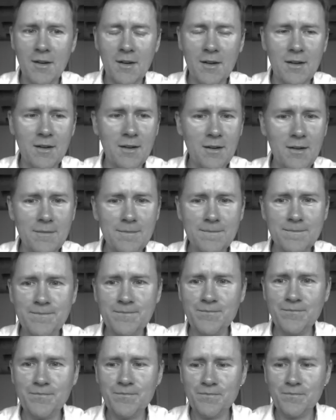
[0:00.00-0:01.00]
Um,
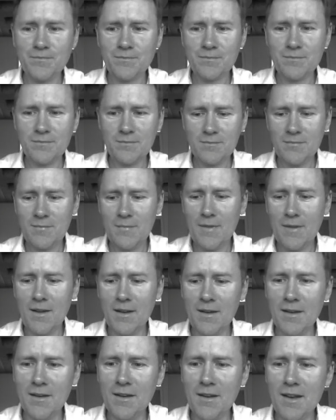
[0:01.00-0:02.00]

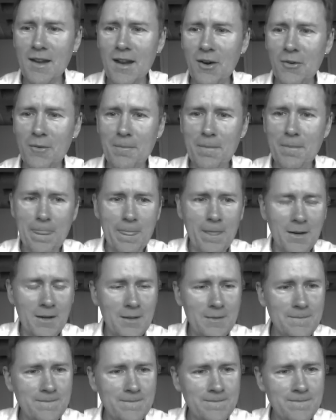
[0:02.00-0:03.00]
now,
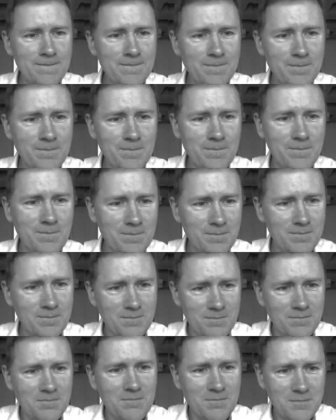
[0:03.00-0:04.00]
um,
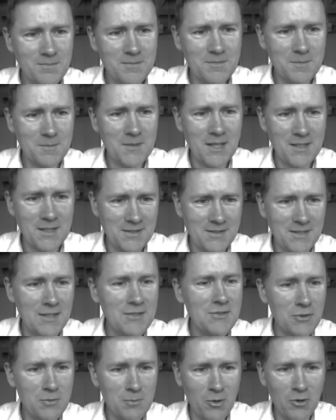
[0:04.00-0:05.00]

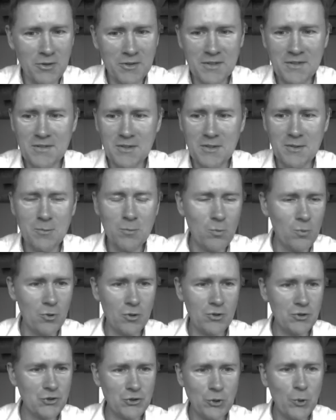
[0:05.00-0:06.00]
Casasanto and Boroditsky were
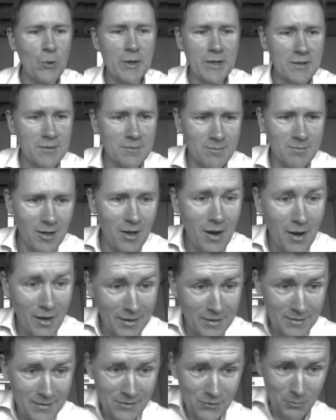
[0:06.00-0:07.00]
showing
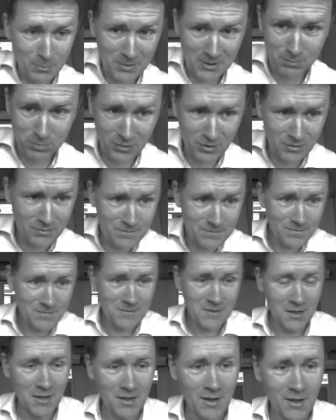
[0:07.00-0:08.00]
lines to people,
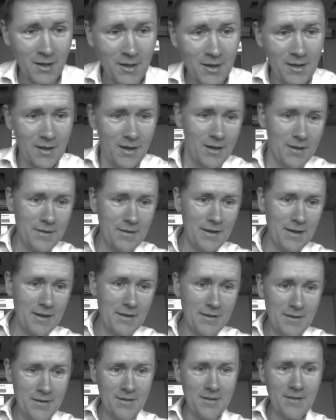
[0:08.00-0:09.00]
and
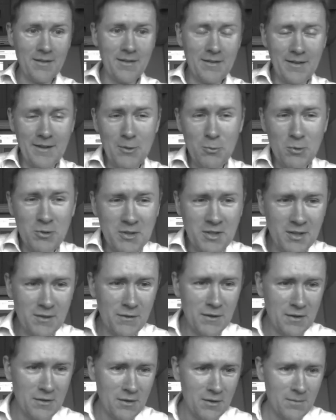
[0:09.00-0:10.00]
then they were
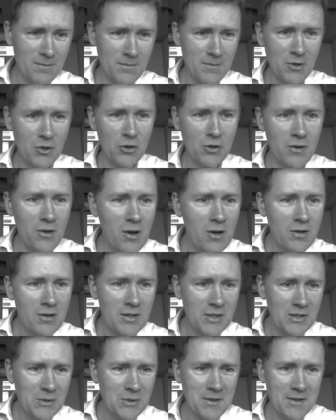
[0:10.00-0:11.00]
giving them a
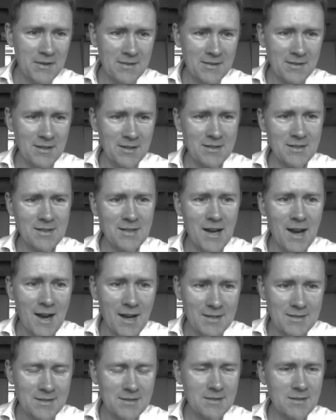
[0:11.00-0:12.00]
non-linguistic
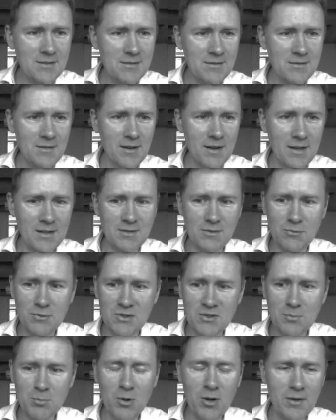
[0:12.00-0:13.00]
task as a
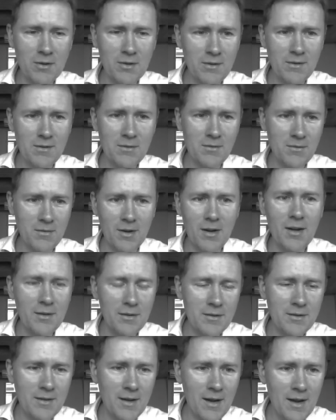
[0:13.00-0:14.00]
response. And
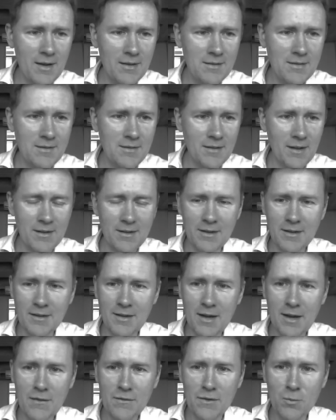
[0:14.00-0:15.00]
the task that they
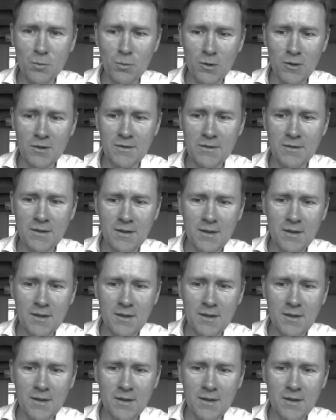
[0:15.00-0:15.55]
gave them was,